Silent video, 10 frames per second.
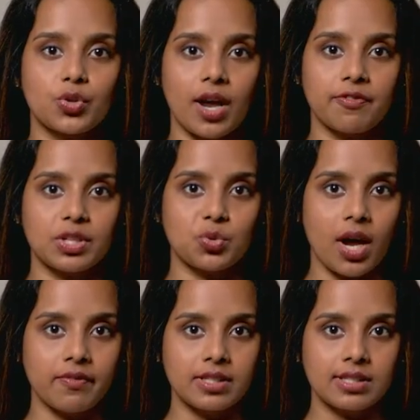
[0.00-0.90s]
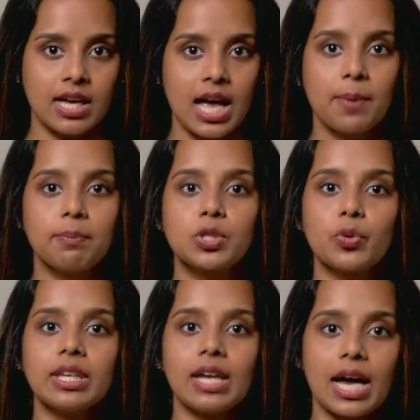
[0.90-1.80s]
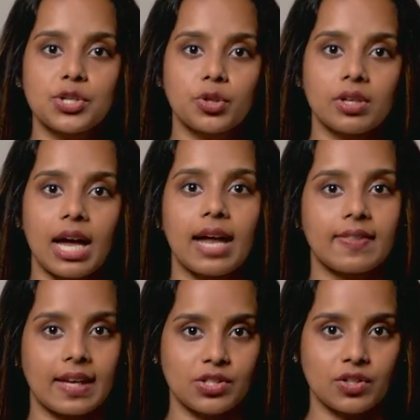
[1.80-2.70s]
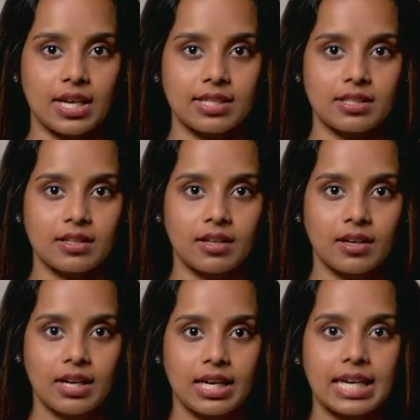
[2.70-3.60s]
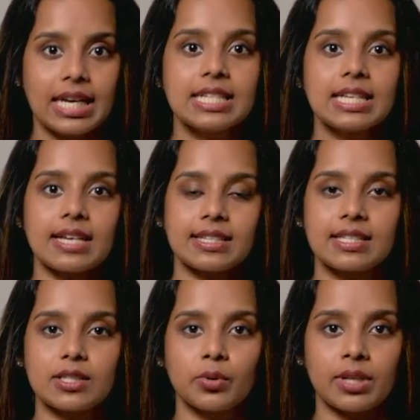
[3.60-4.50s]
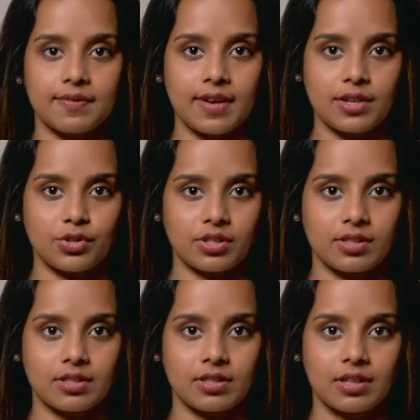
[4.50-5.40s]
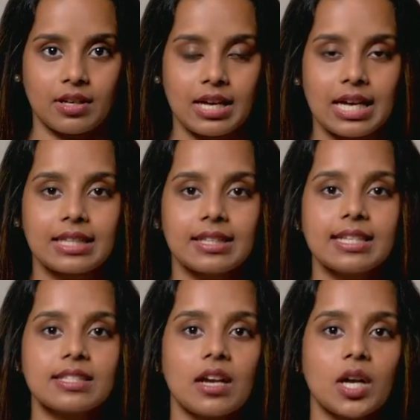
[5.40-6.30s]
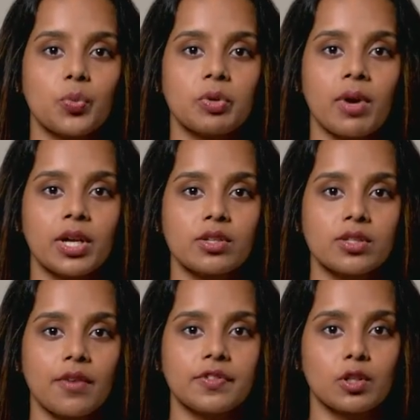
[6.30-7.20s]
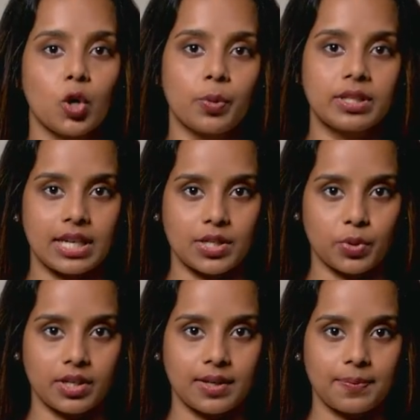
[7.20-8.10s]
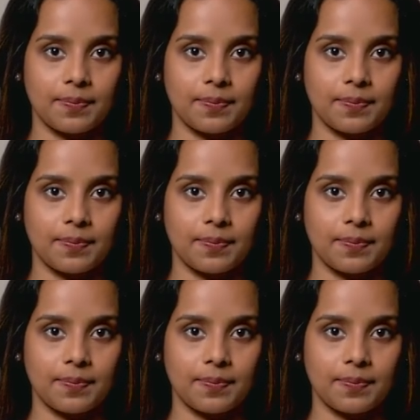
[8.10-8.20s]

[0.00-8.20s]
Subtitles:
traffic travels between Azure and the Internet. Each has its own advantages. Let's start with Microsoft Global Network.